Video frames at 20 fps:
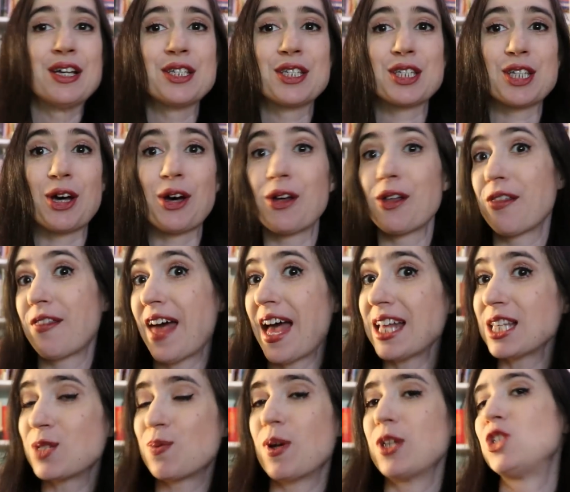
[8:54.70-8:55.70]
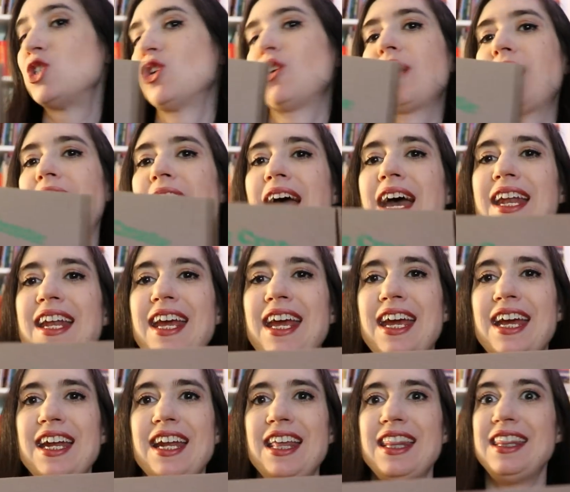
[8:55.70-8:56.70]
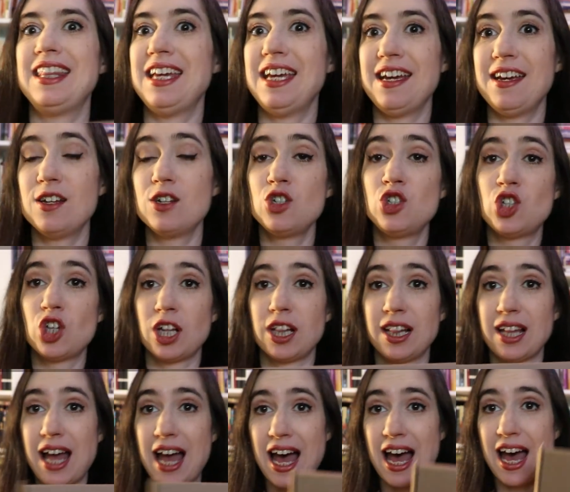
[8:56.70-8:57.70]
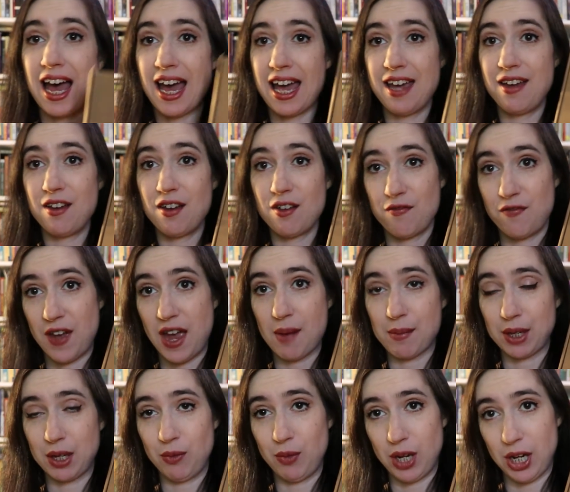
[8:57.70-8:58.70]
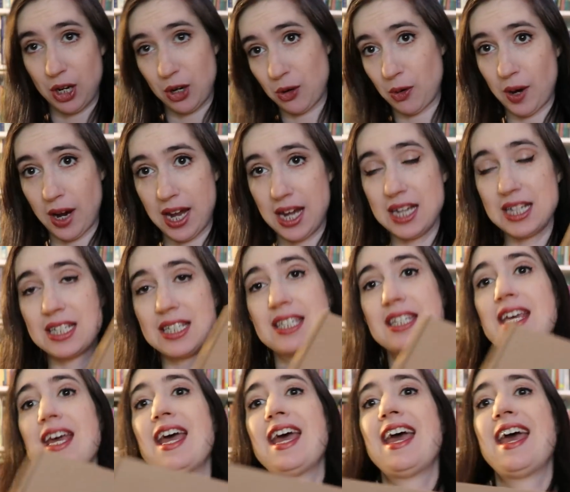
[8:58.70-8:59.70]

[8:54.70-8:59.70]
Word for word: So that's what you'll get in the July Family Reading Crates.